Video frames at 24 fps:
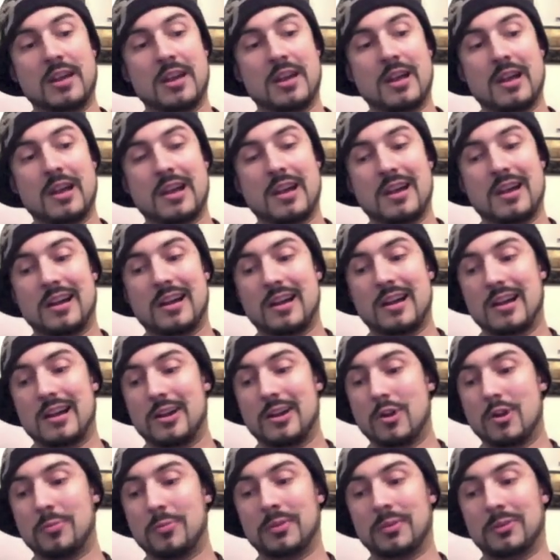I hope
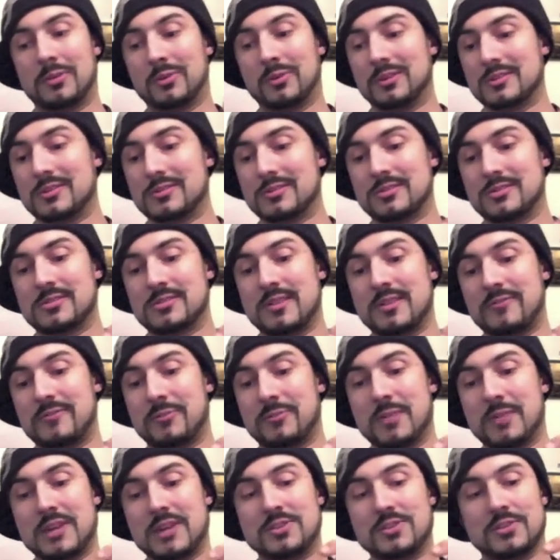it was
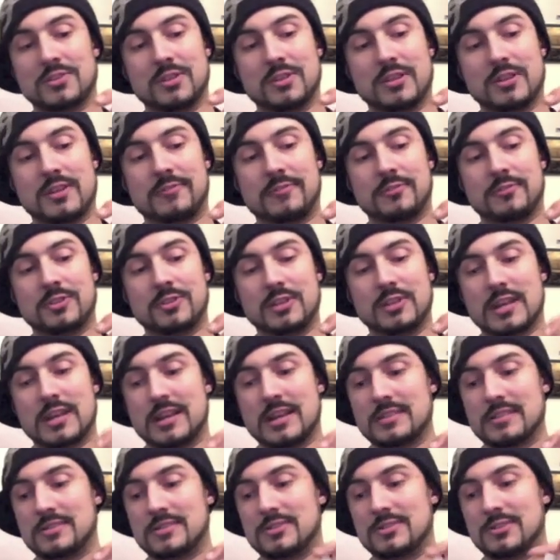informational enough for you guys
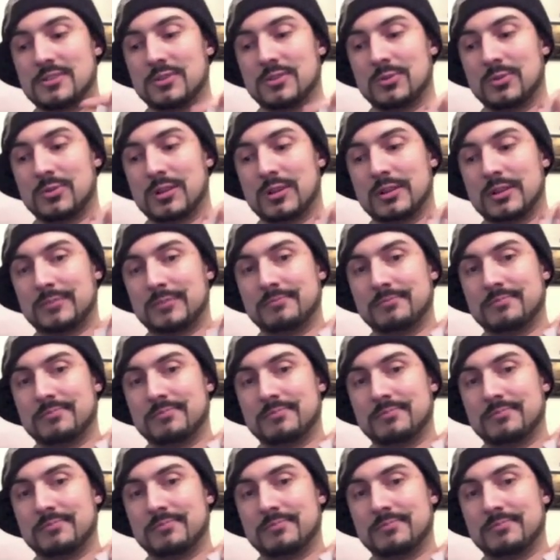to make your